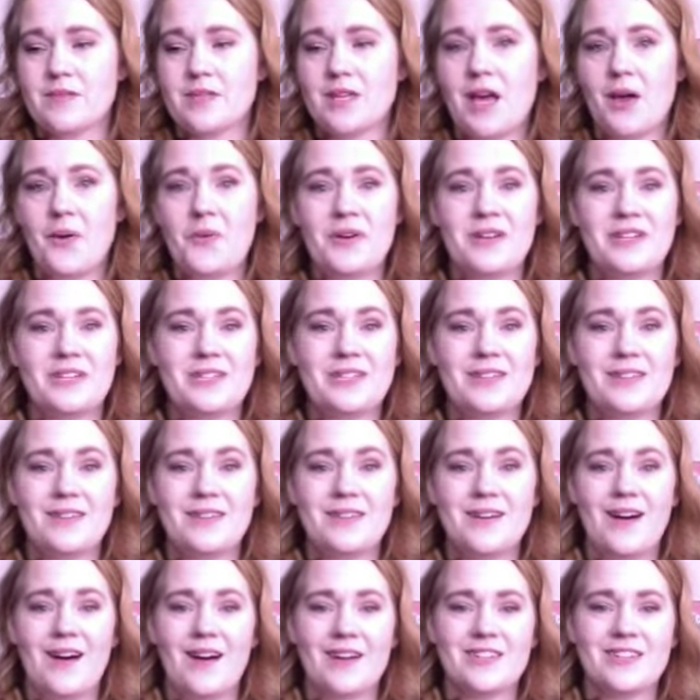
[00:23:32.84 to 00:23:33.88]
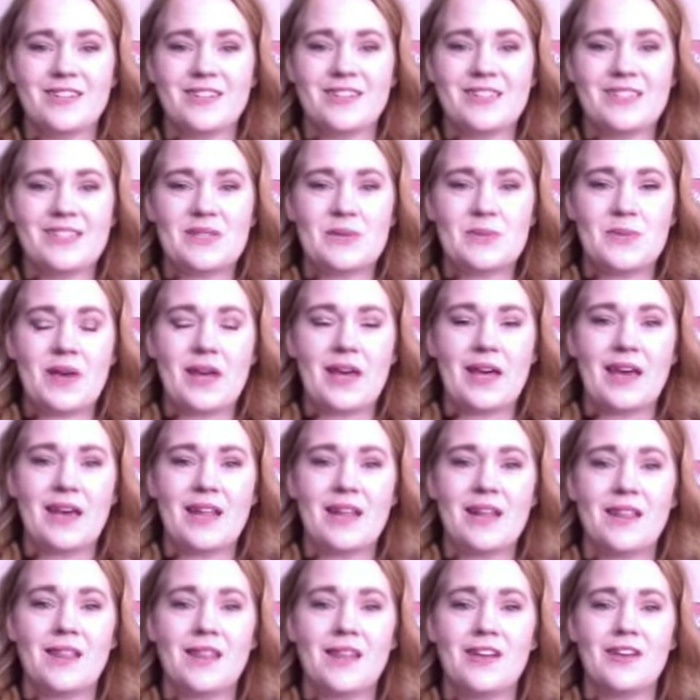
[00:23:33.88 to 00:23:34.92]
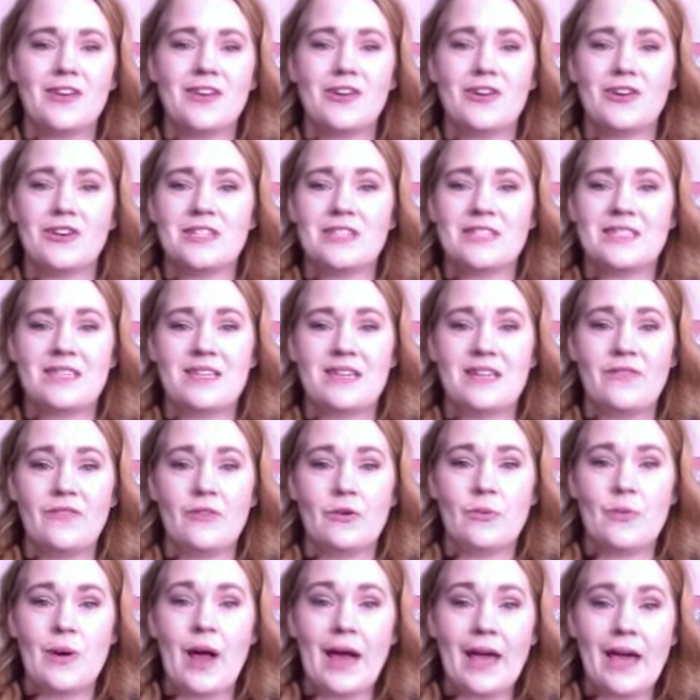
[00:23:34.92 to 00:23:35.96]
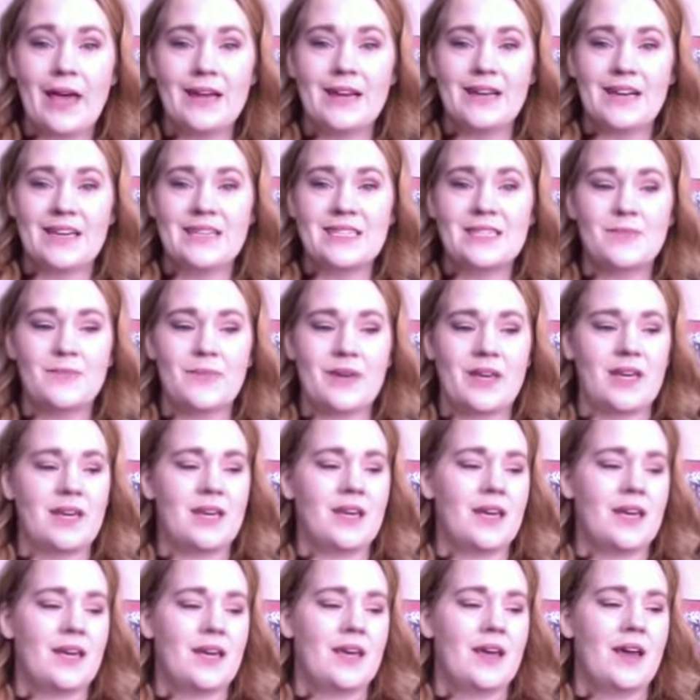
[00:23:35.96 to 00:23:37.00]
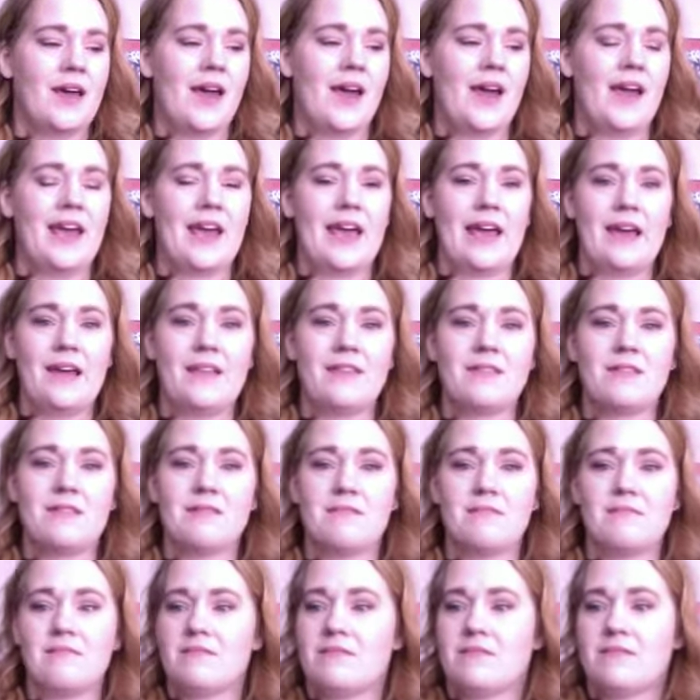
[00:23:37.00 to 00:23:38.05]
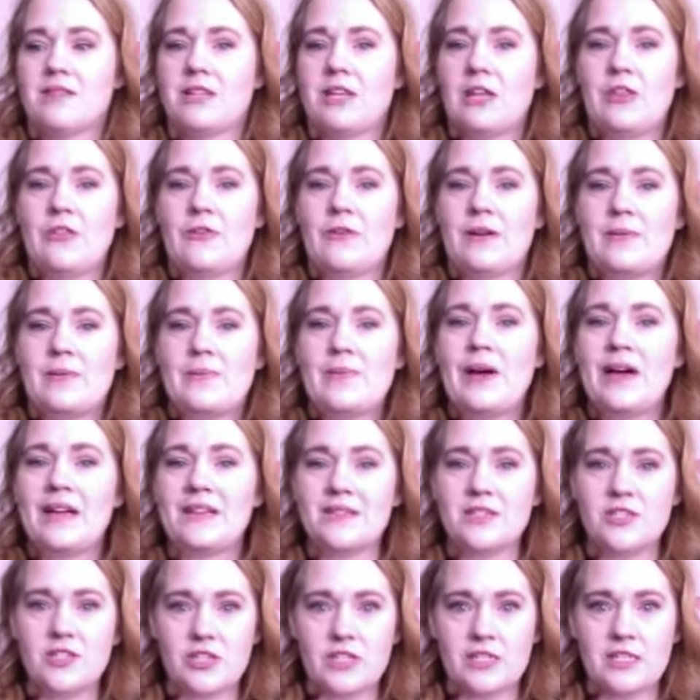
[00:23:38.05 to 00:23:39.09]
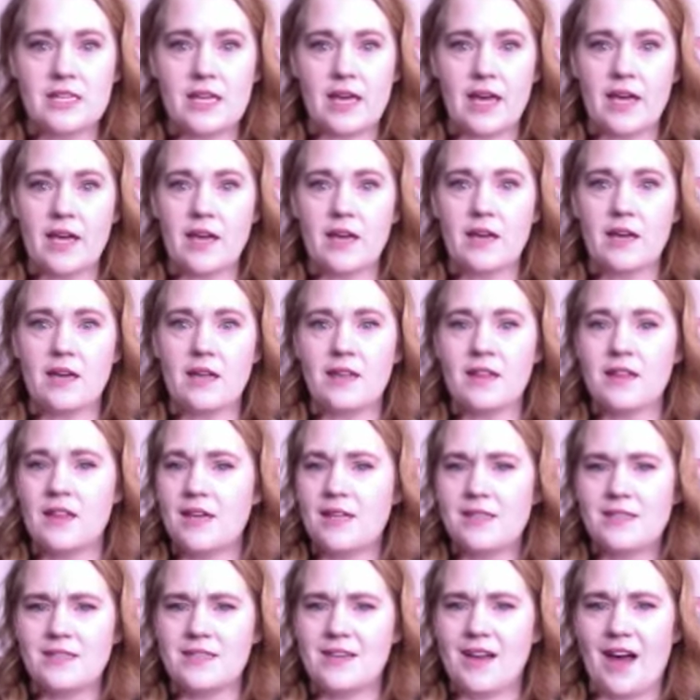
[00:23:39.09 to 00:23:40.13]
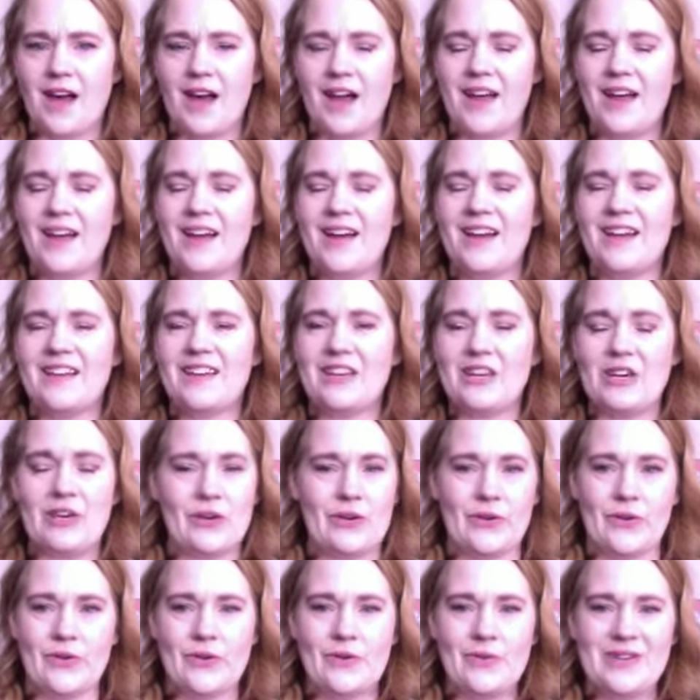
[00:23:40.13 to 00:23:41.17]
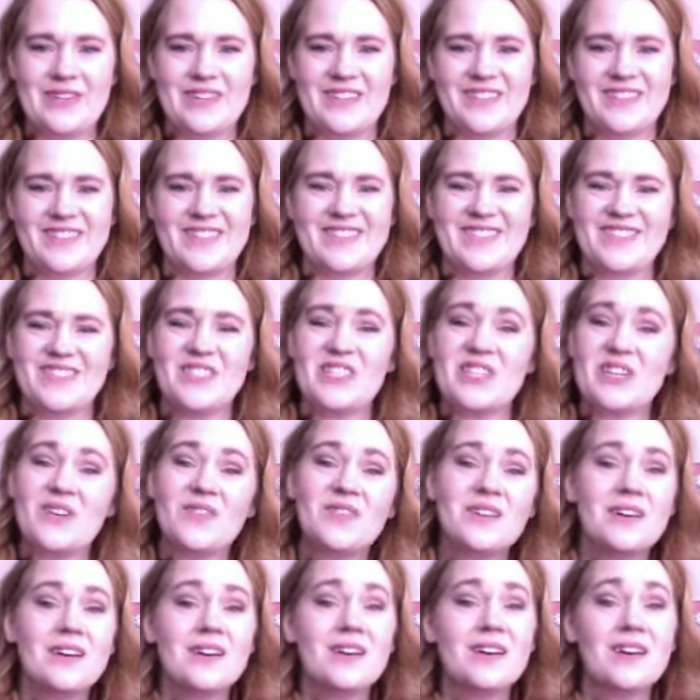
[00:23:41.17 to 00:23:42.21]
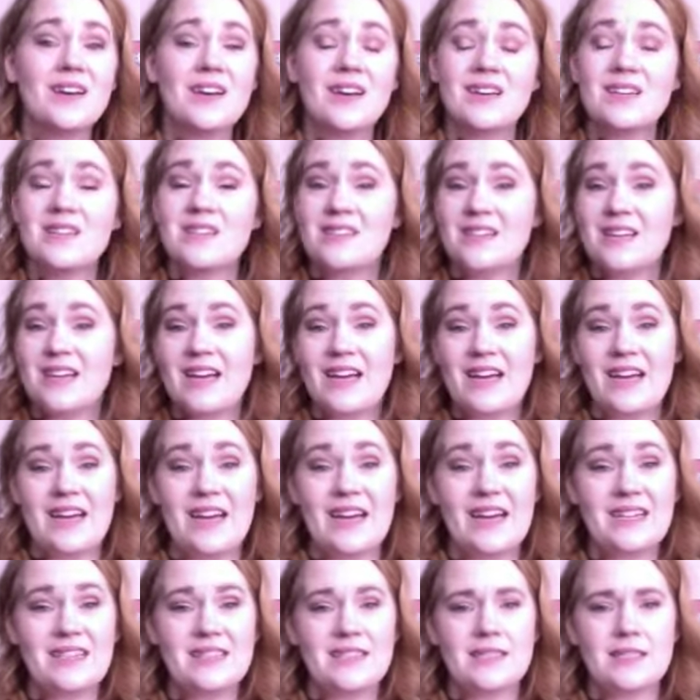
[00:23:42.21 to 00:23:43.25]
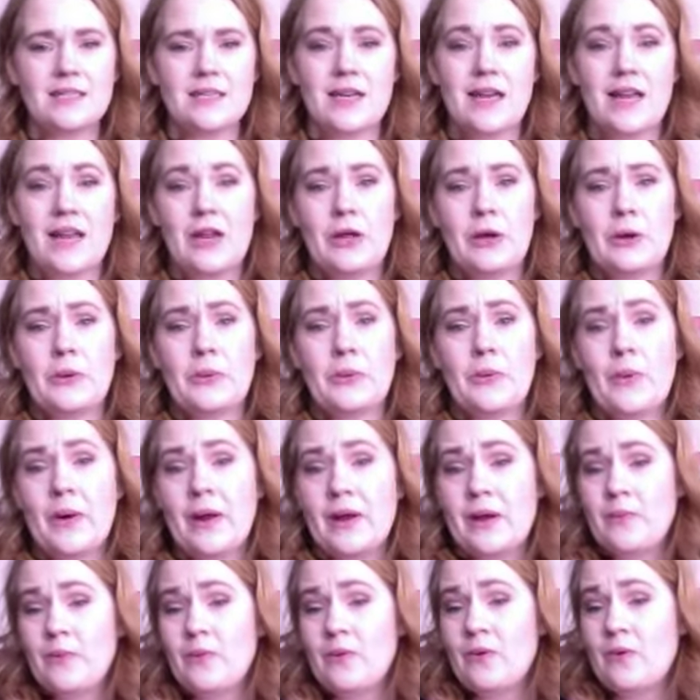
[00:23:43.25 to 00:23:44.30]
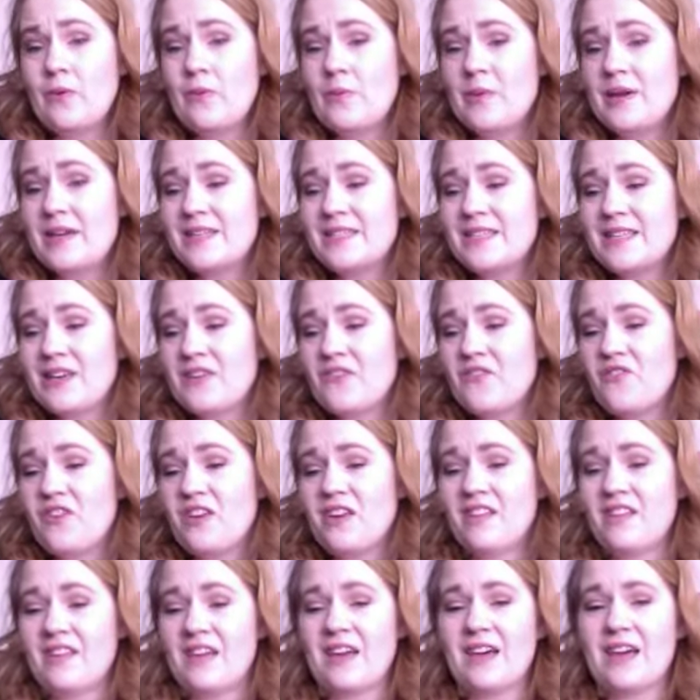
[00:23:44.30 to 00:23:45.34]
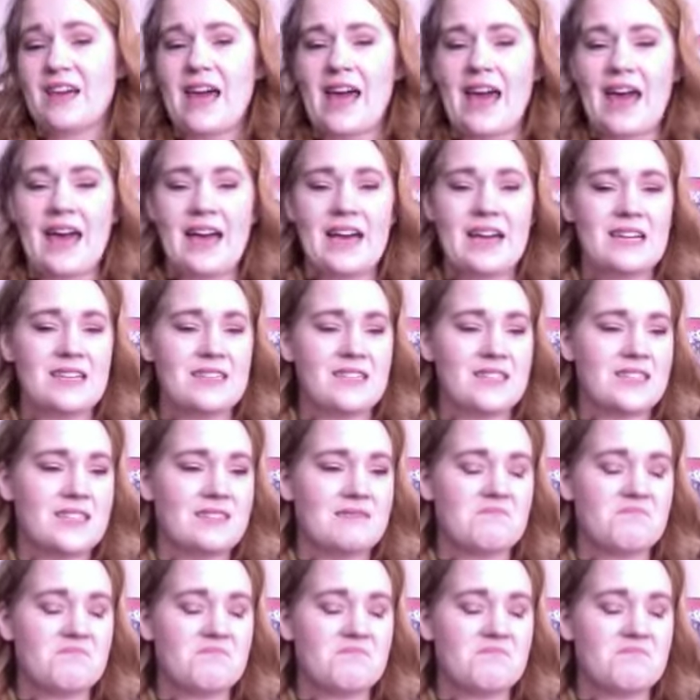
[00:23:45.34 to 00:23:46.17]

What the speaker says: went to the doctor this week and the nurse didn't even recognize me in the 3 months. She's like, that's not you. So it's an incredible, amazing feeling, and